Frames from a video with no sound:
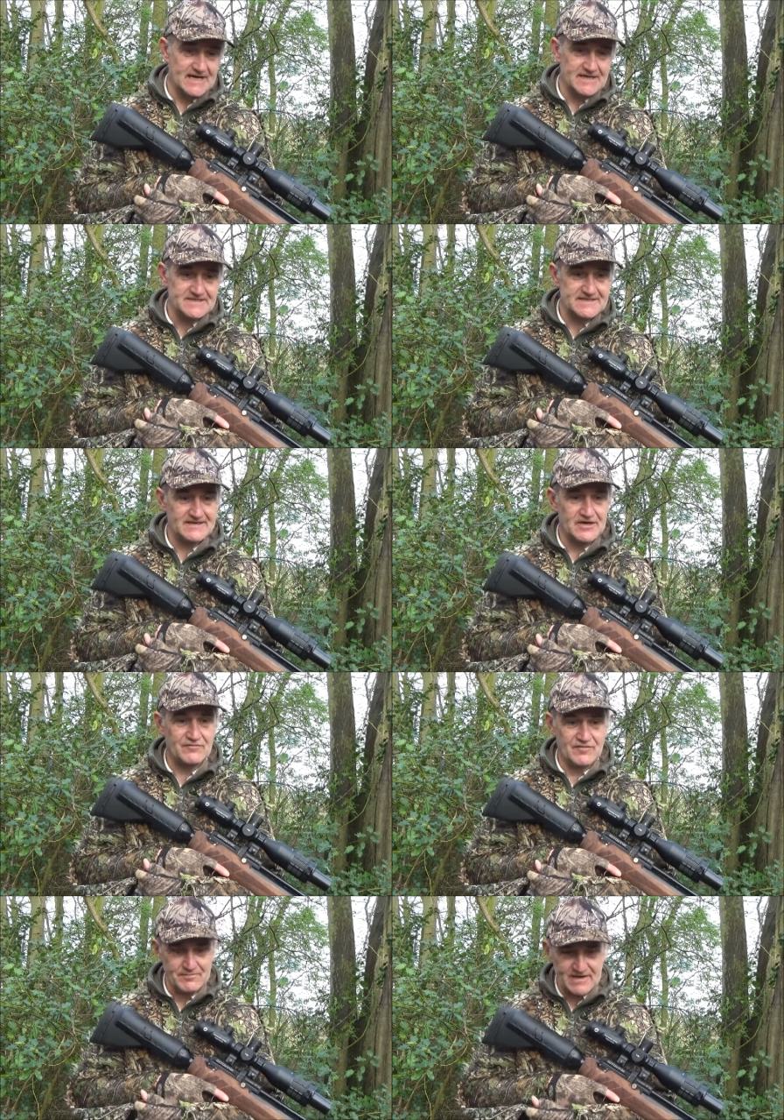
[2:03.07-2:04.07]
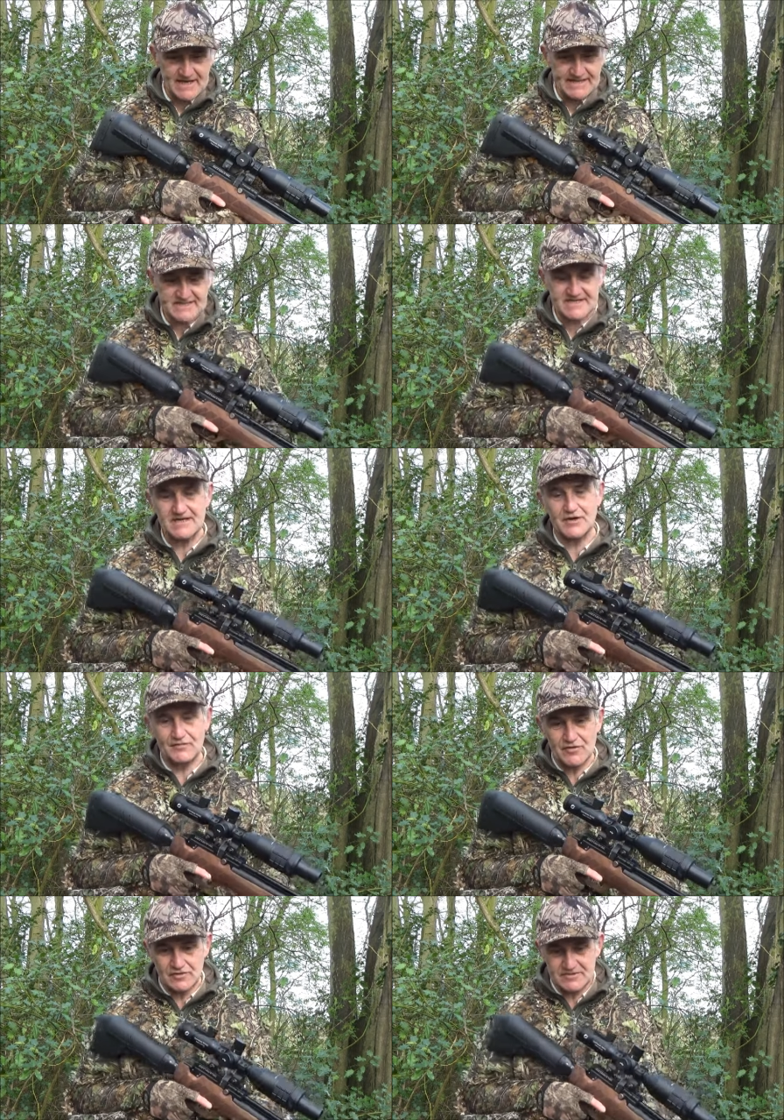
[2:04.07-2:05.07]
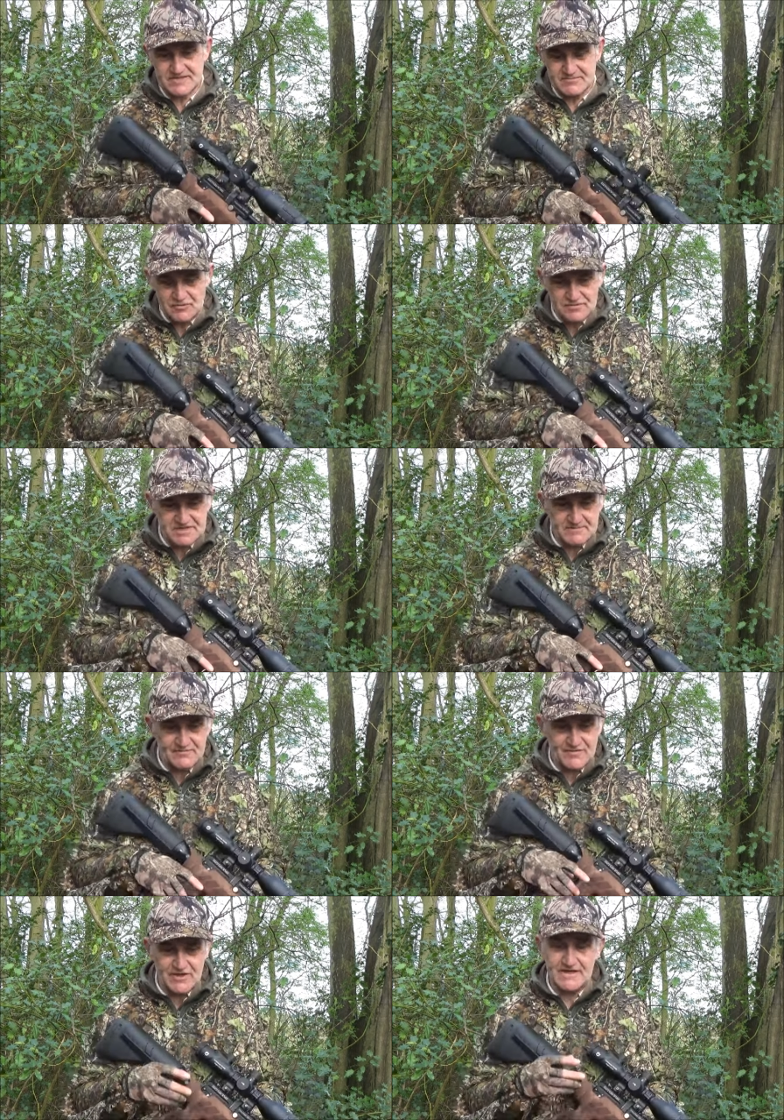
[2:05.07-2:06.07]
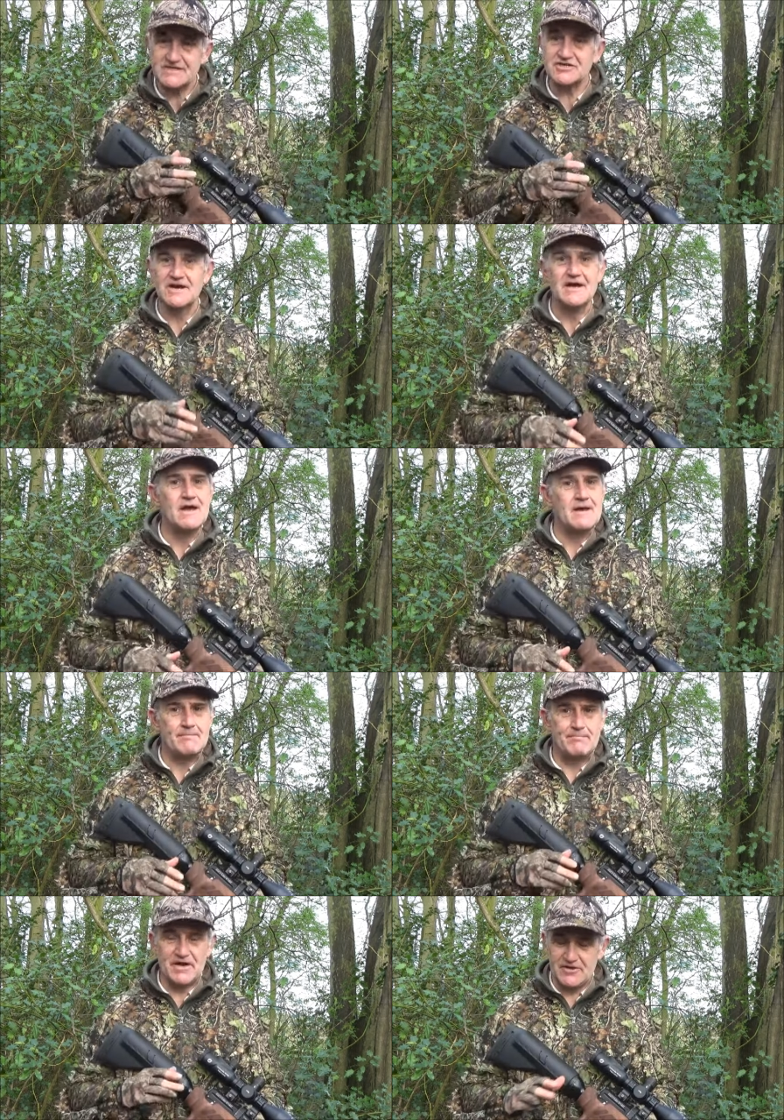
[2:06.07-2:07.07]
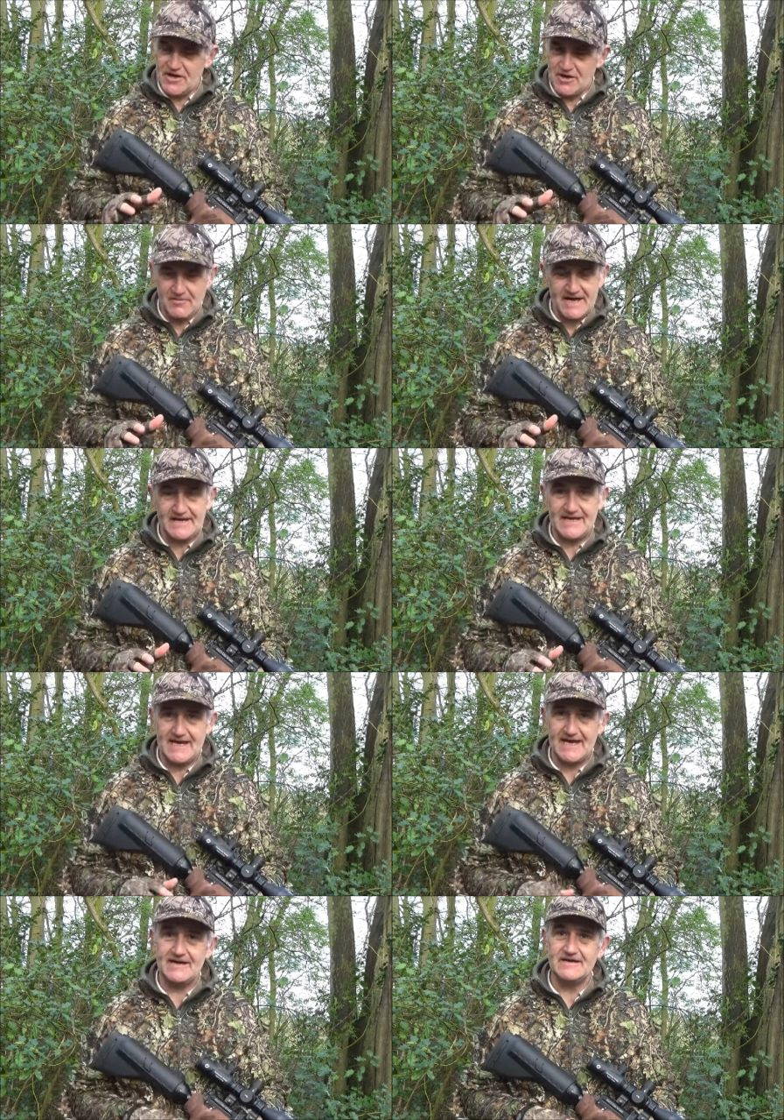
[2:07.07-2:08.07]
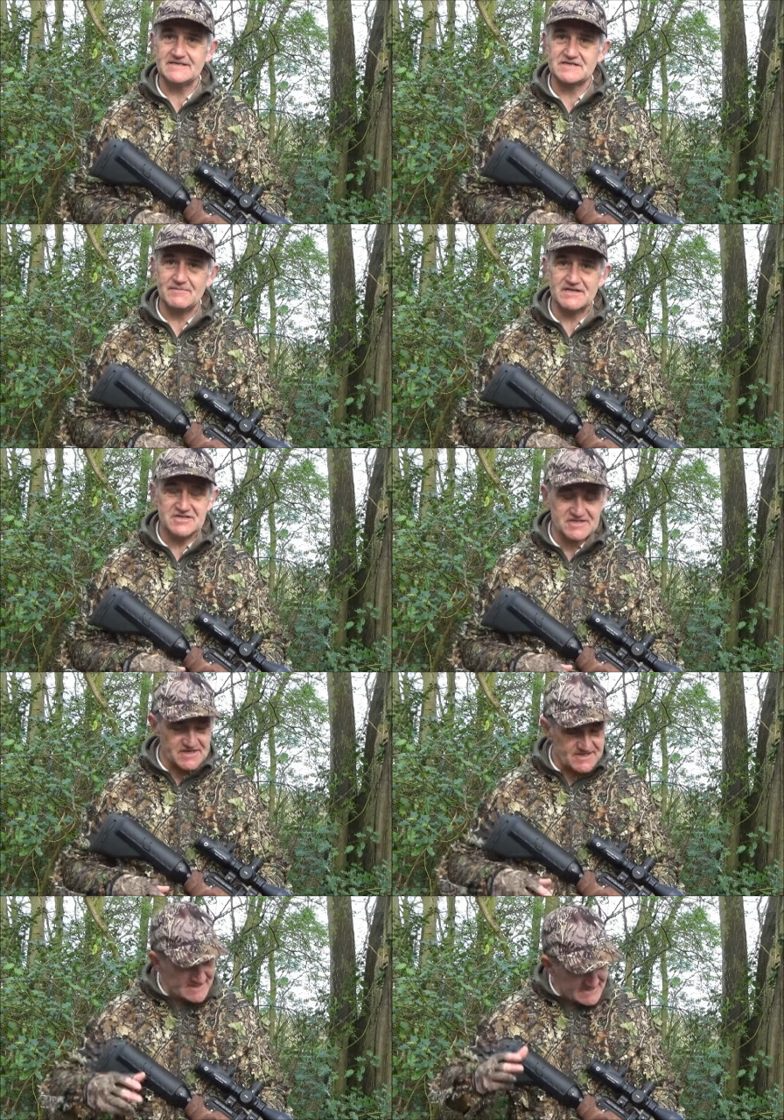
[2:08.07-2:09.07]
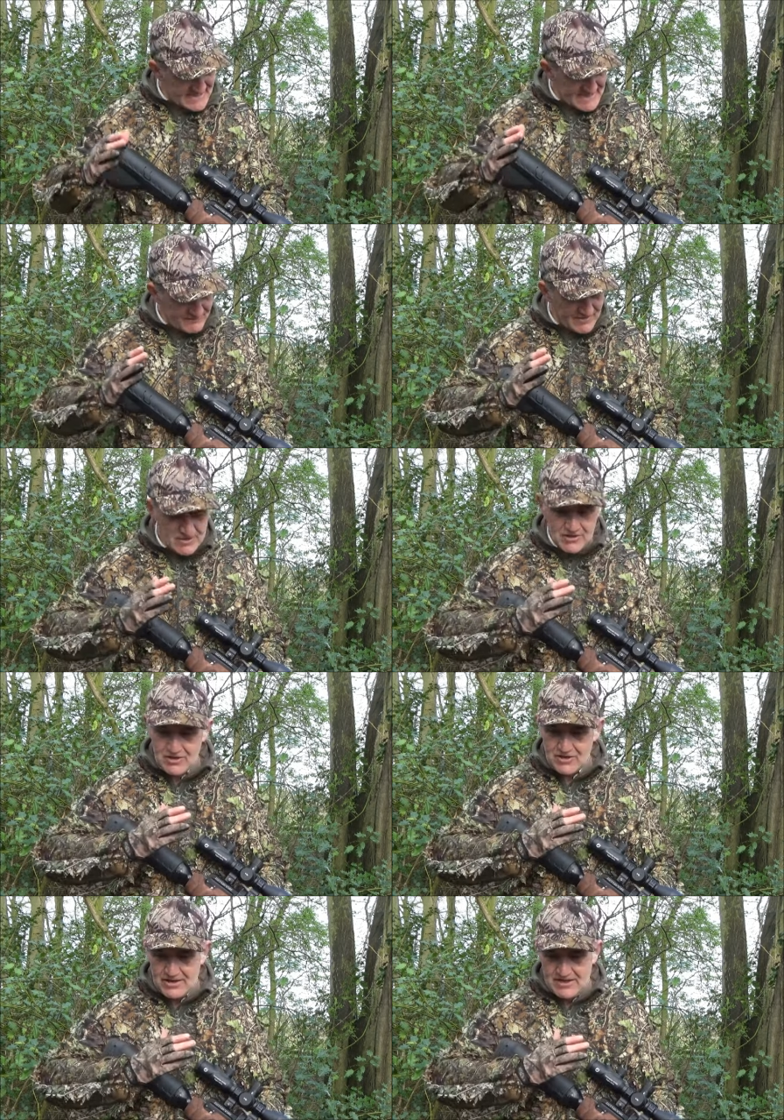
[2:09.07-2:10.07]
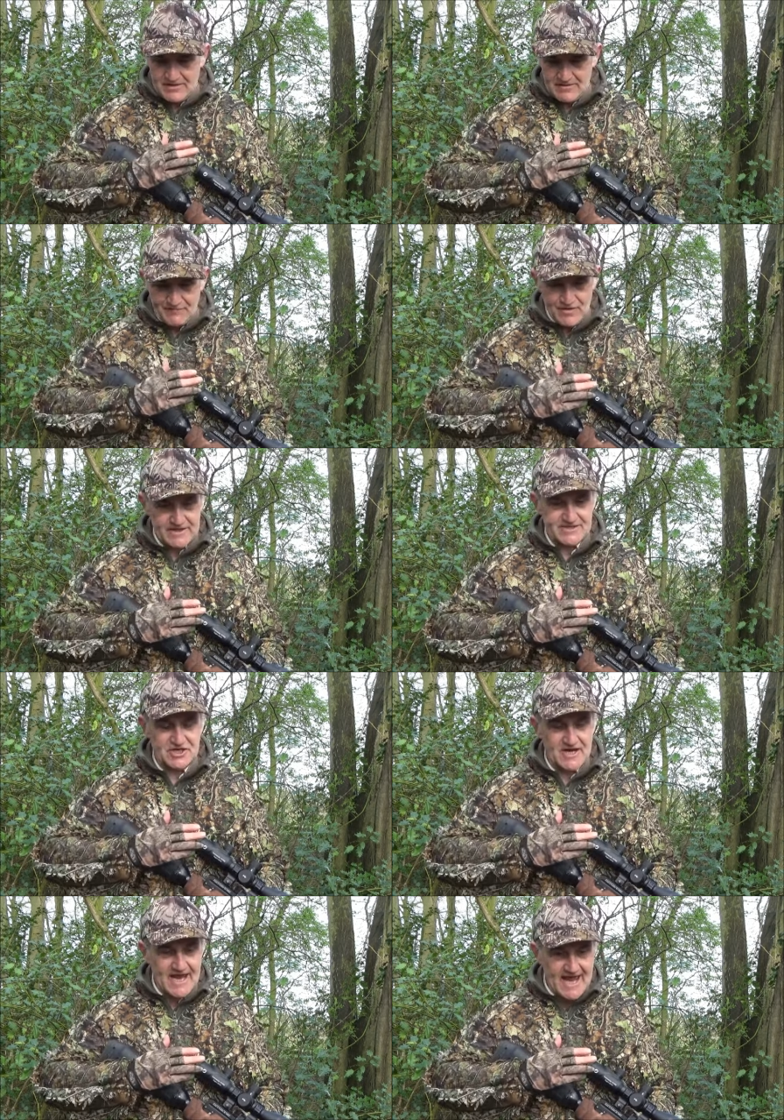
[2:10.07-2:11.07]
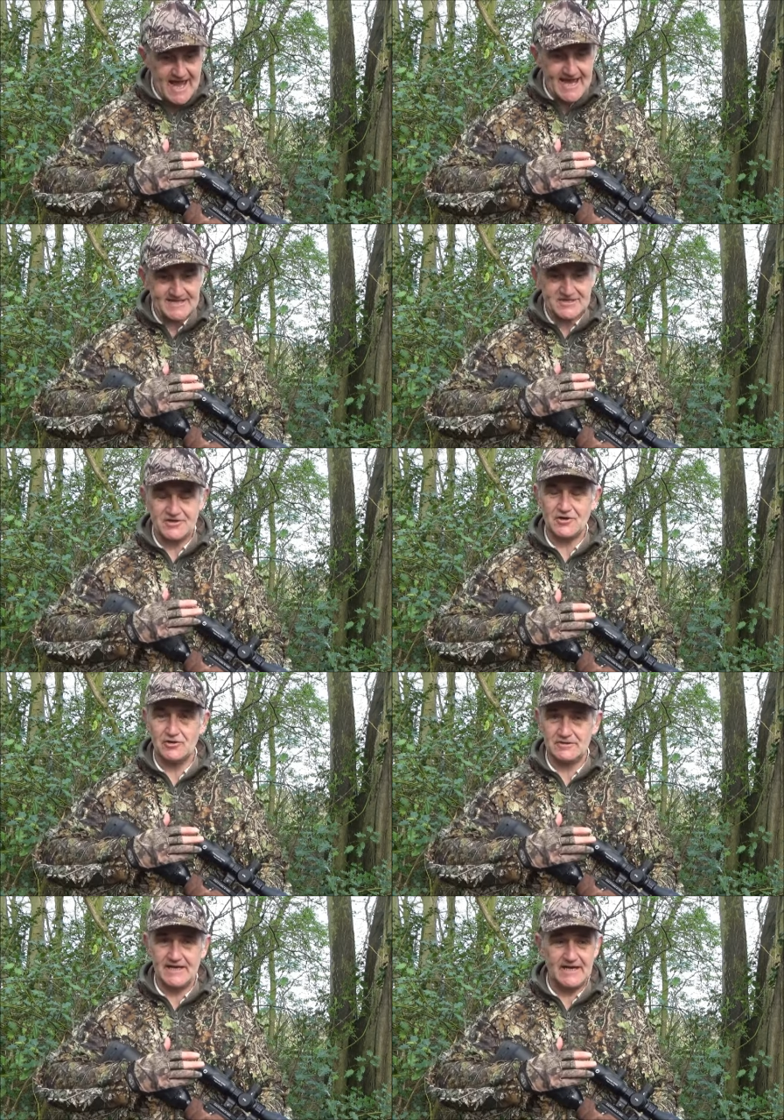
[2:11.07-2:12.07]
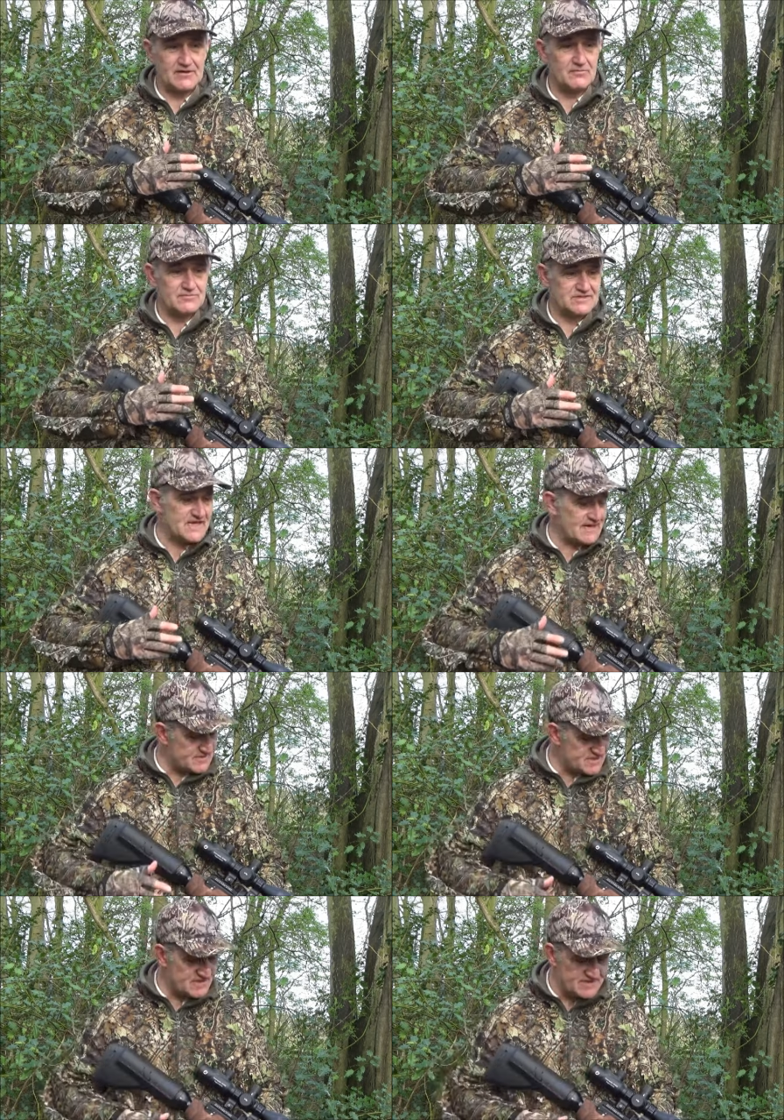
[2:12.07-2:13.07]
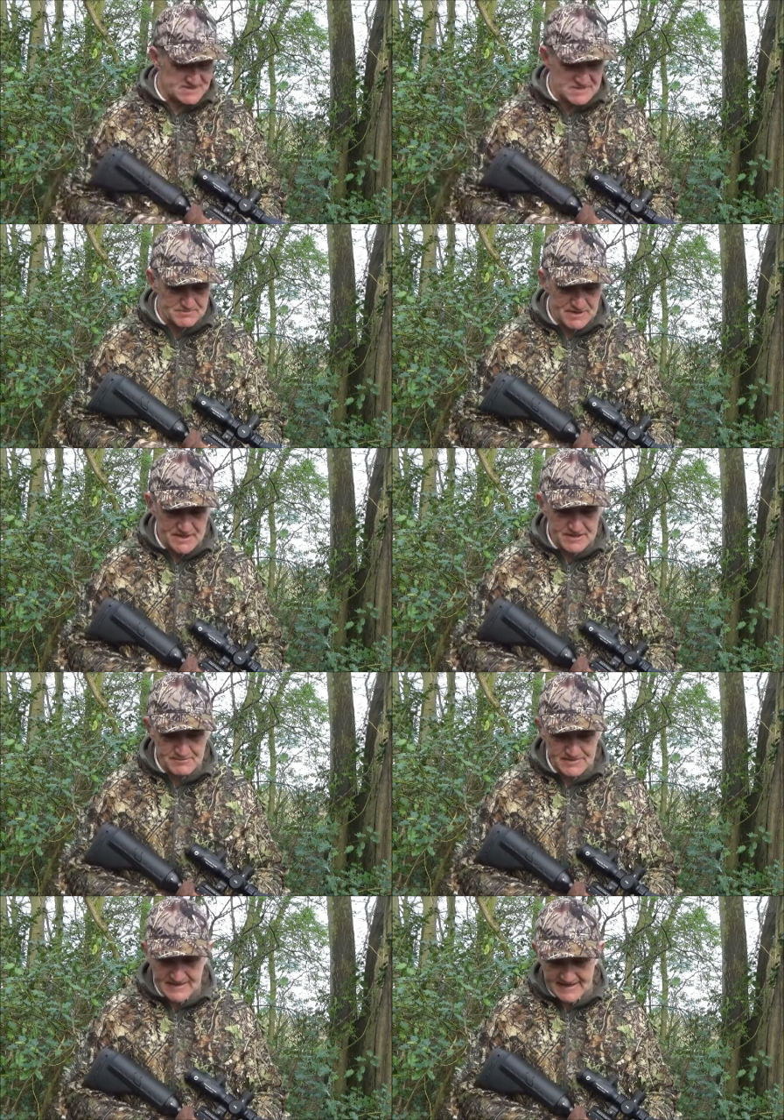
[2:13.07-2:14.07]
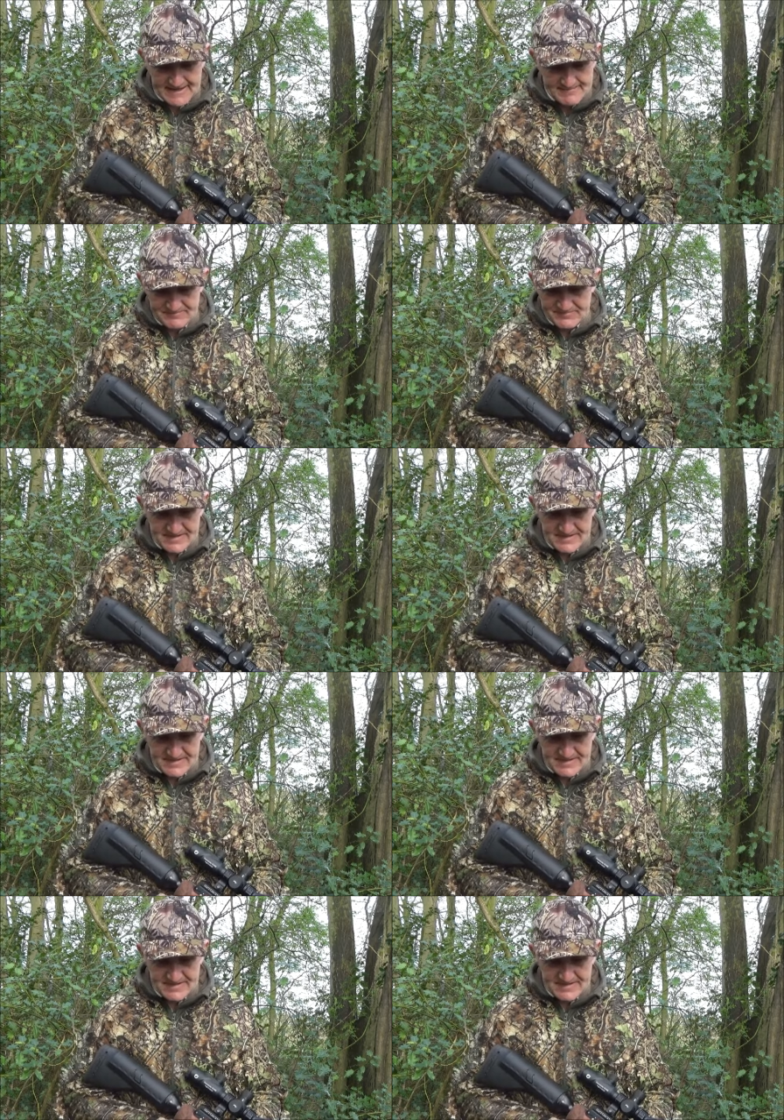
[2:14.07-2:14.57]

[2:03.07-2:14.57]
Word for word: card. I've replaced it. I've got some awesome footage, but nowhere near as much as I did have. The footage I had on here was absolutely superb. Uh,